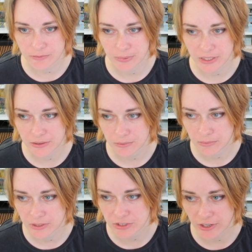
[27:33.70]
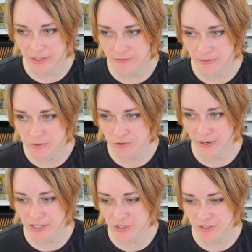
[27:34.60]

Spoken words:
made entirely from scratch